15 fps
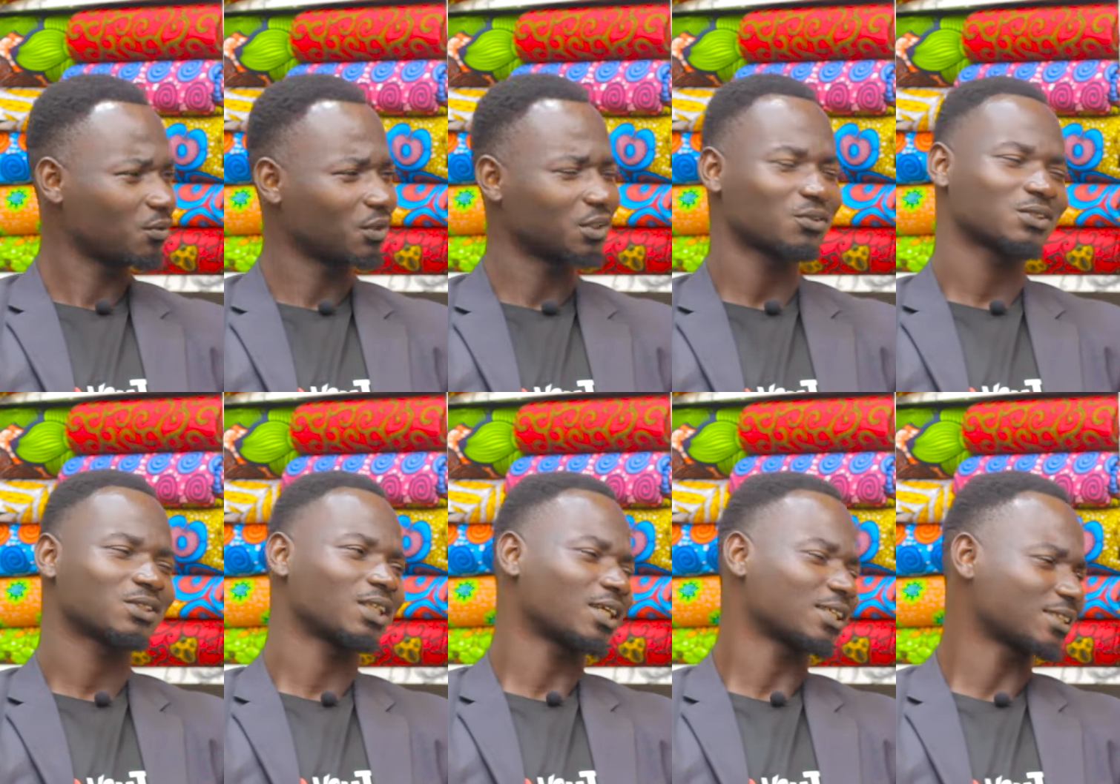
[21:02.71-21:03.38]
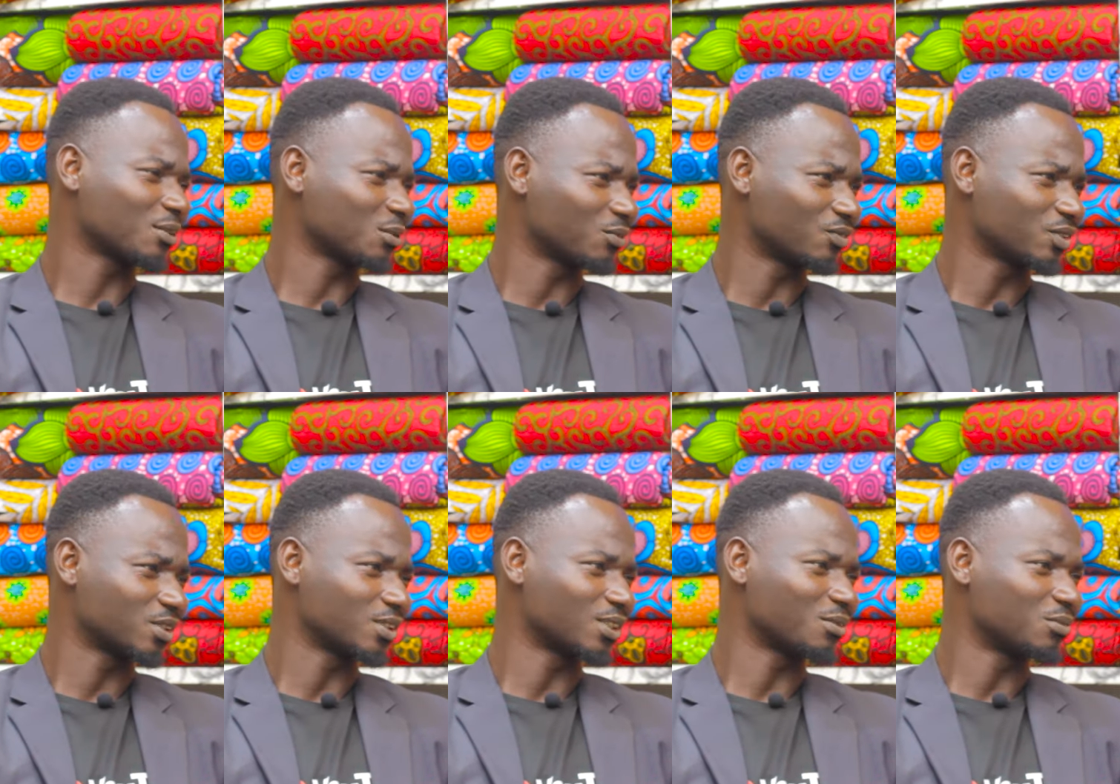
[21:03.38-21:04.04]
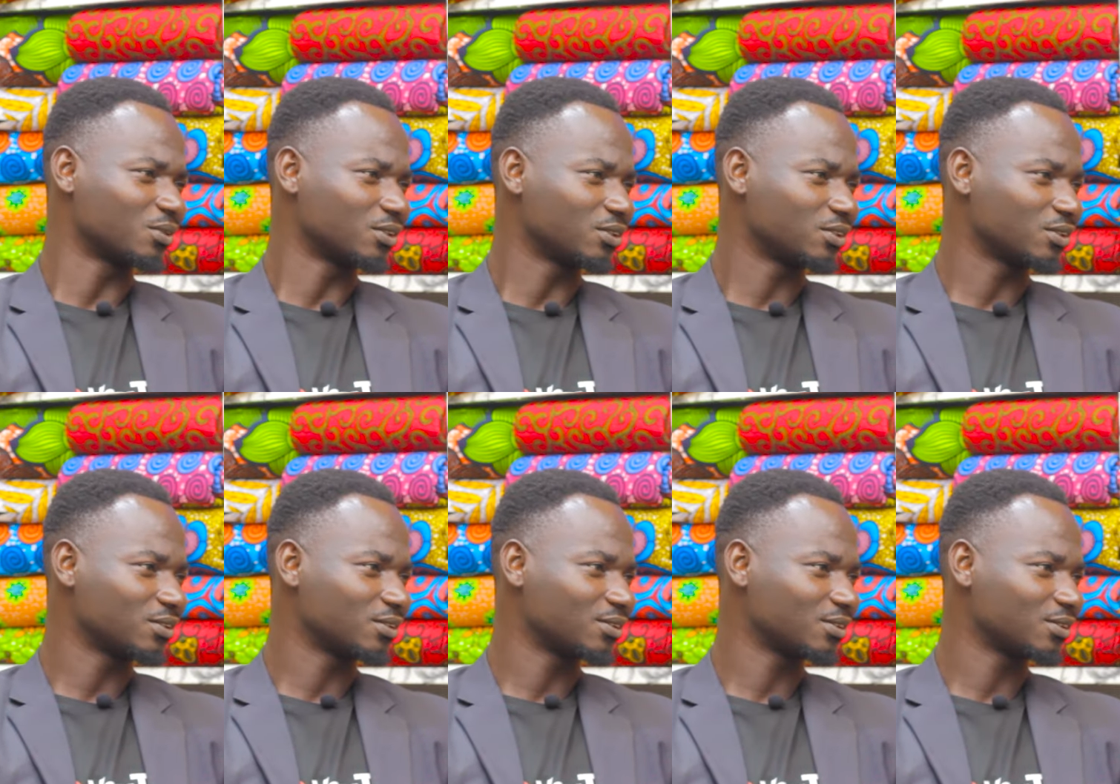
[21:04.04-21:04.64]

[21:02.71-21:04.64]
When was the last time you visited the beach?